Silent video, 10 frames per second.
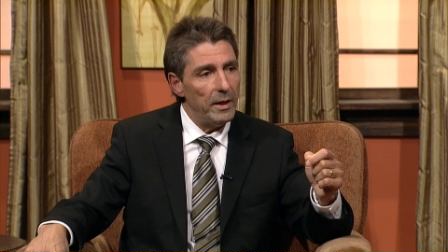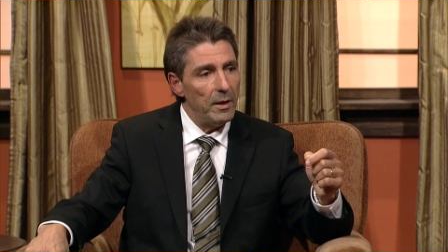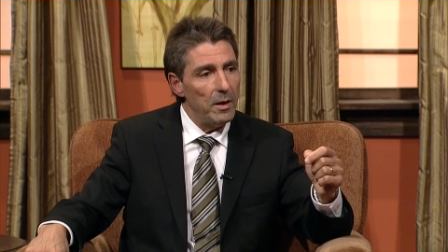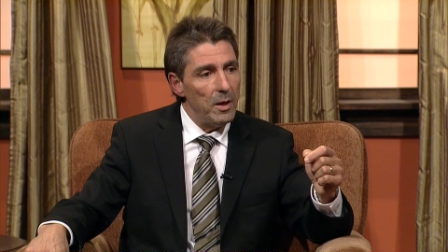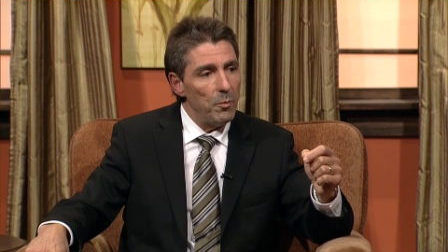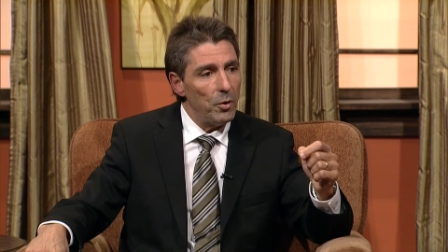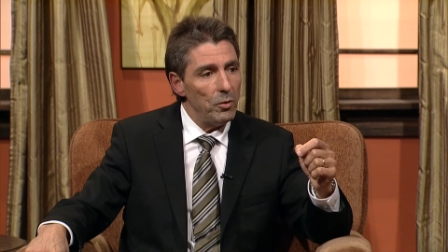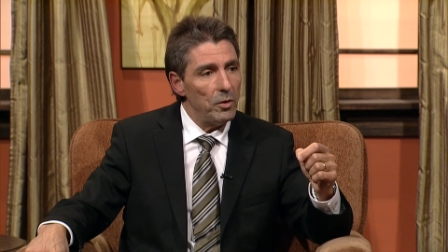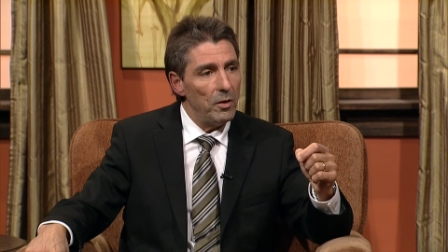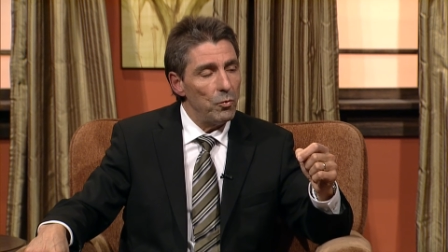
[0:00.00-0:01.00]
that
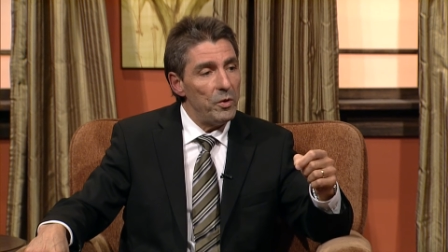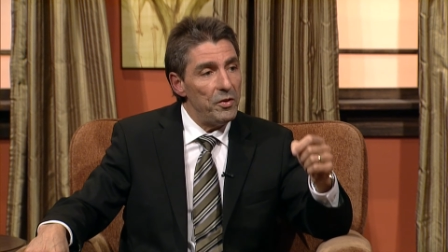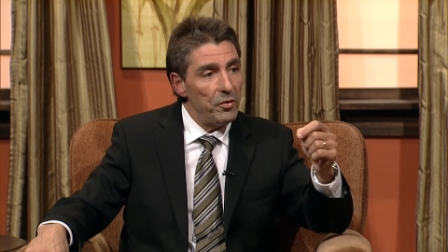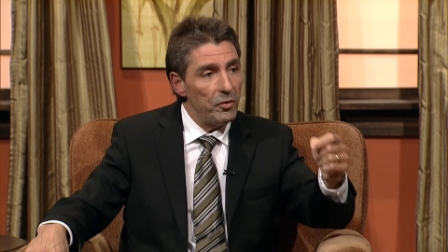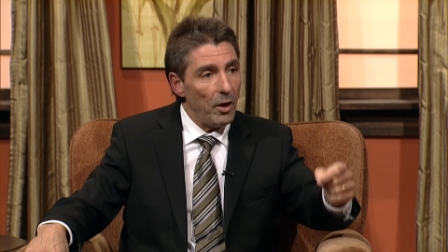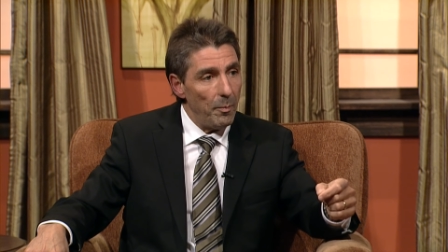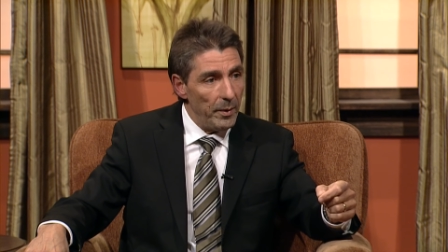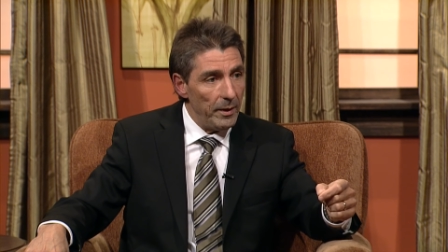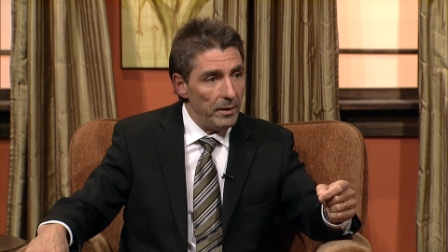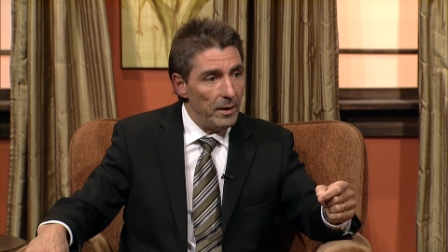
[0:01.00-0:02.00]
protons, we stop
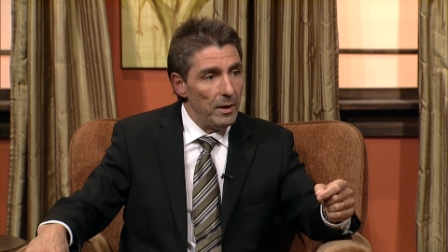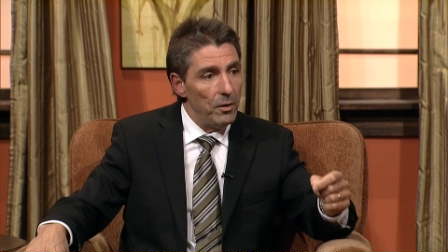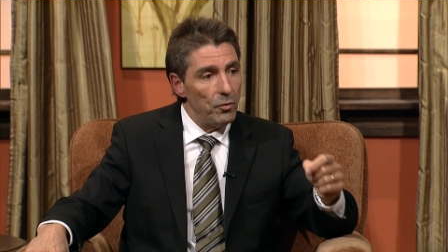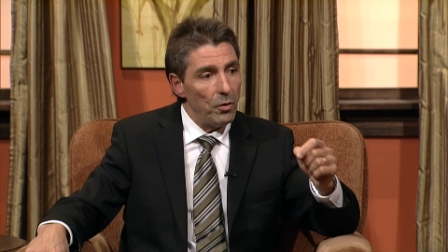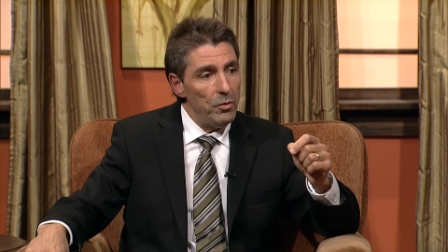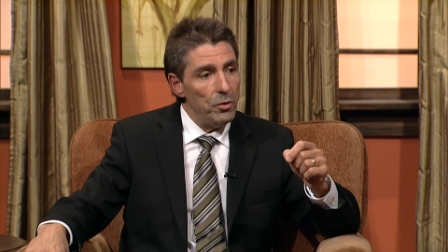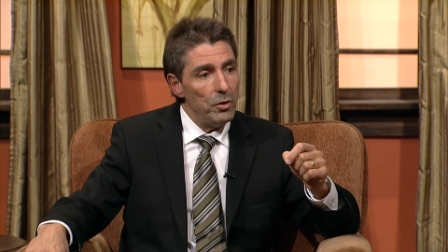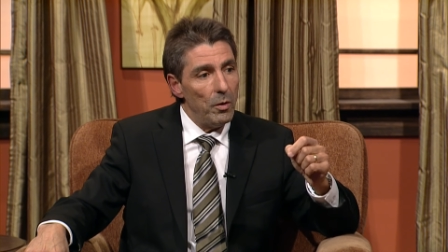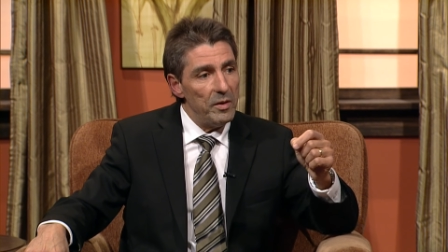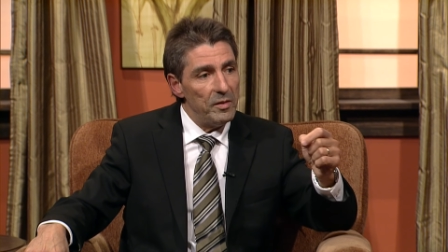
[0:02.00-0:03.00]
it. So you
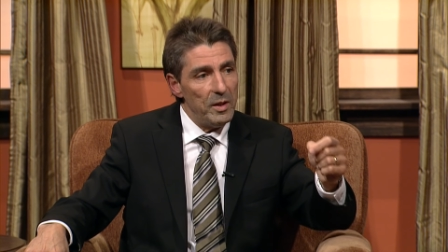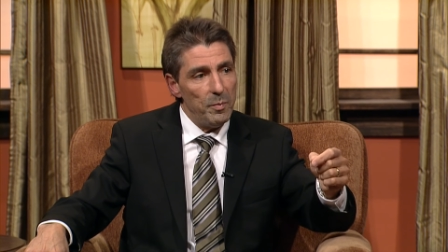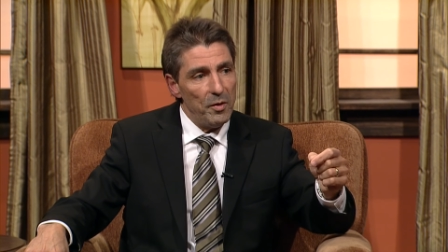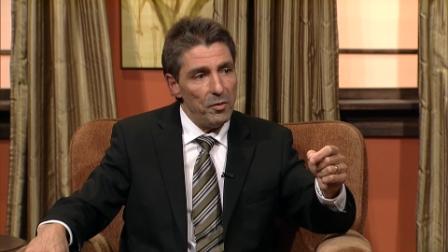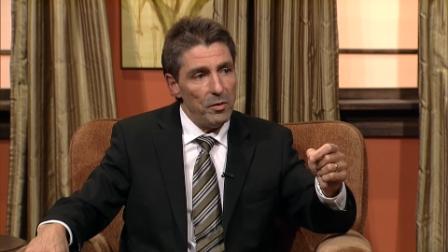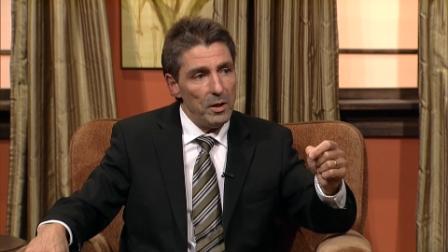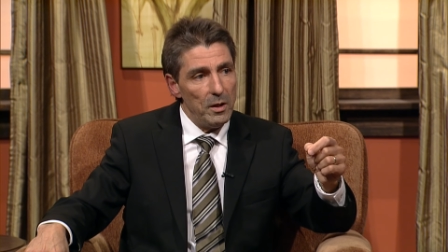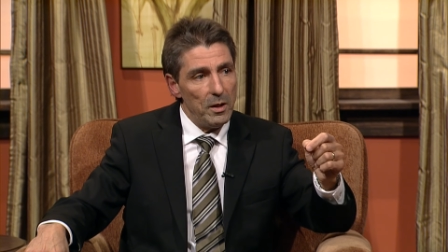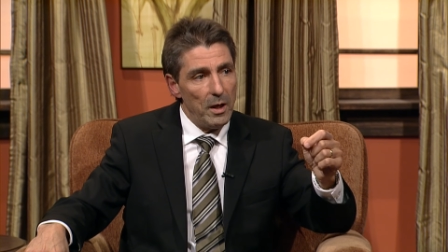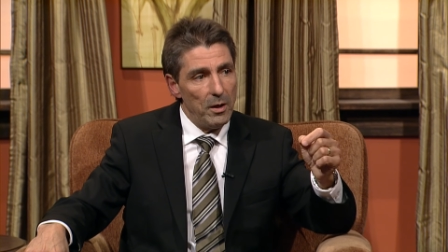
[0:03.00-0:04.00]
go as deep as you
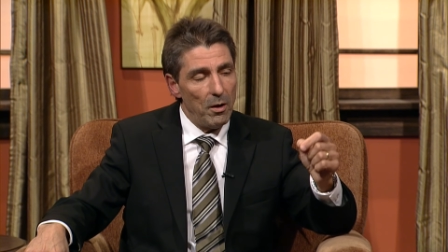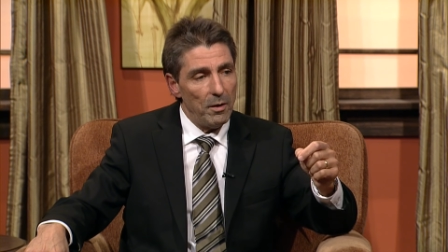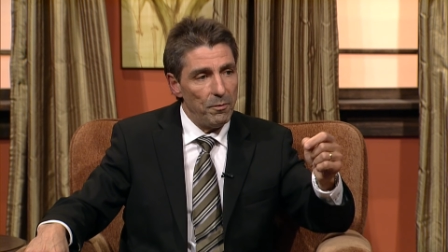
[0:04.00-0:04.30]
need and not